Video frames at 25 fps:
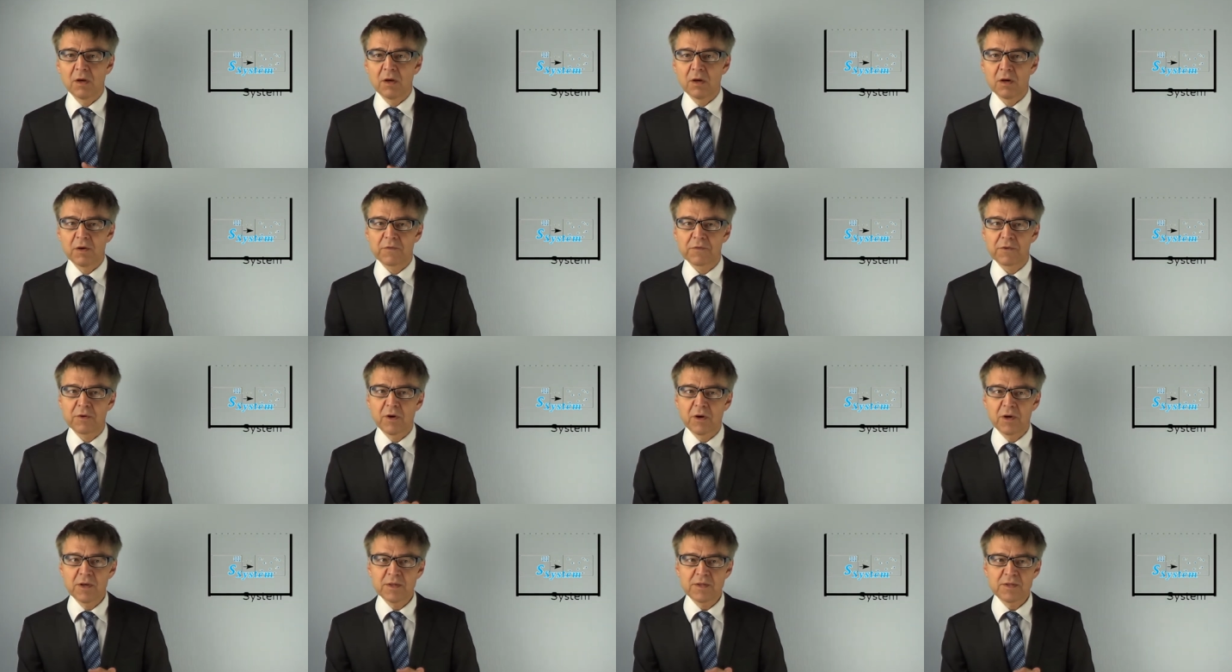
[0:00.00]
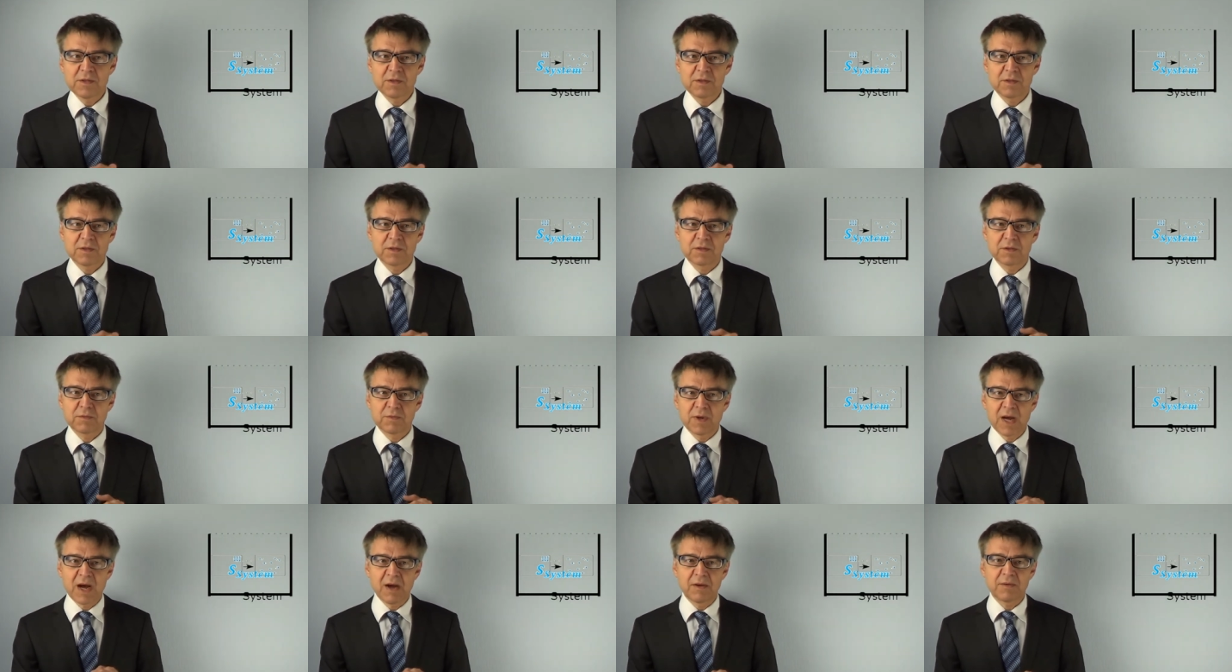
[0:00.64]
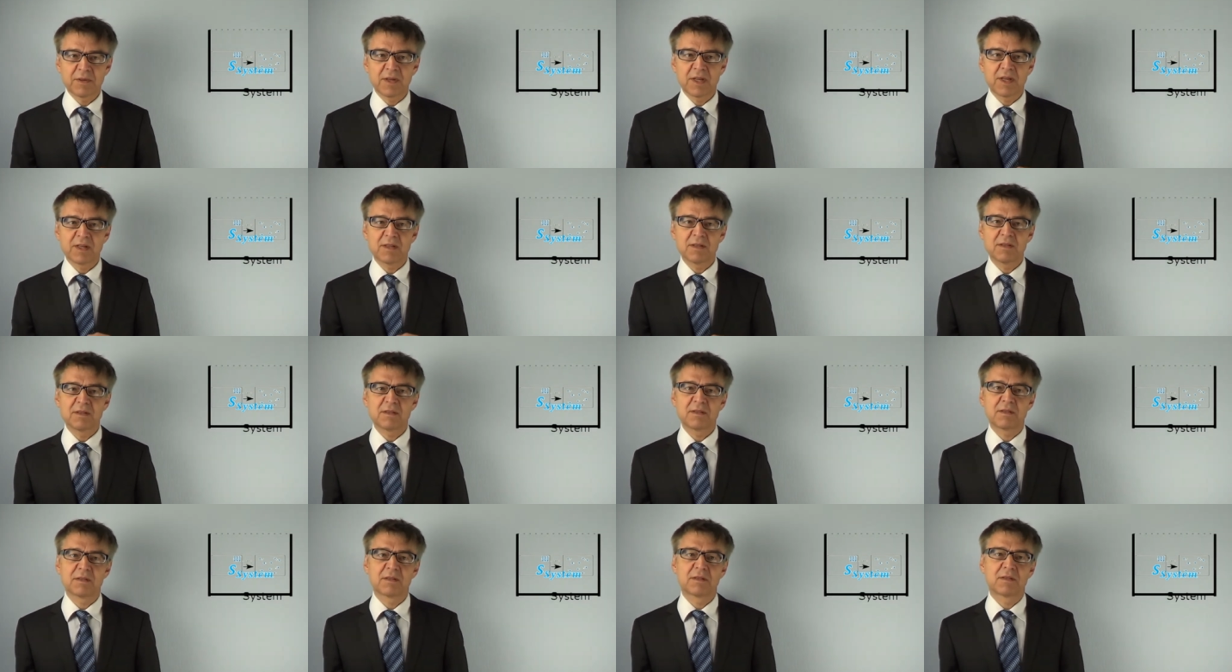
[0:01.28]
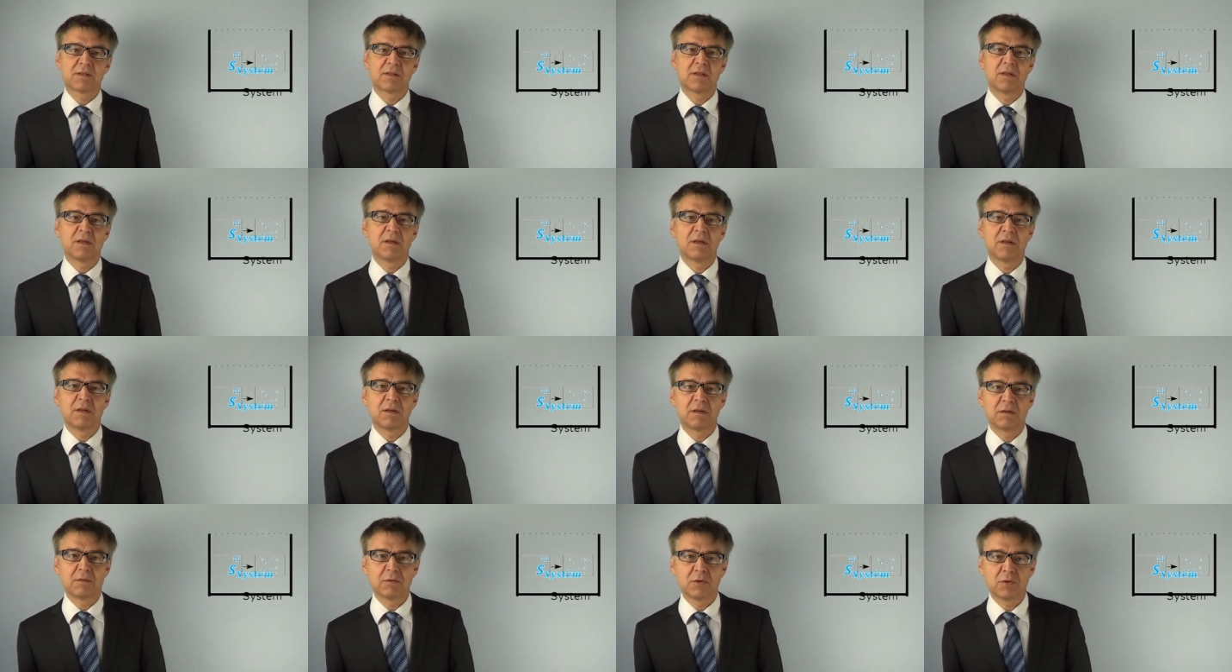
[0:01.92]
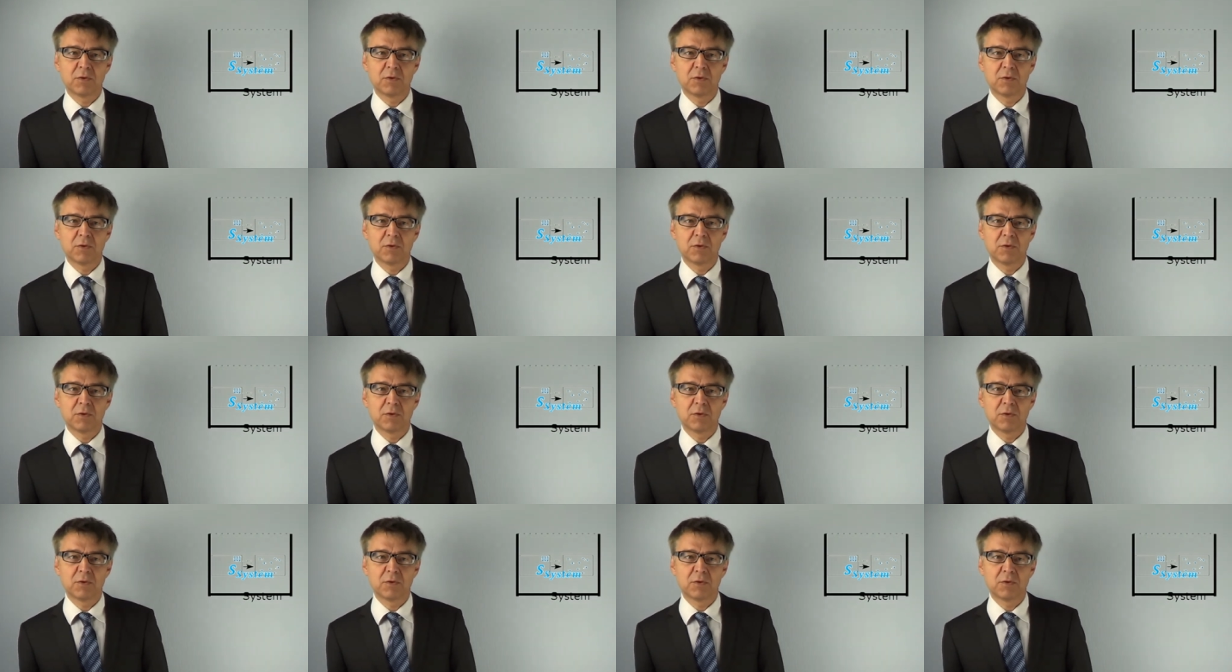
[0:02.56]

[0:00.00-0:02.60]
Of course, the surroundings uh,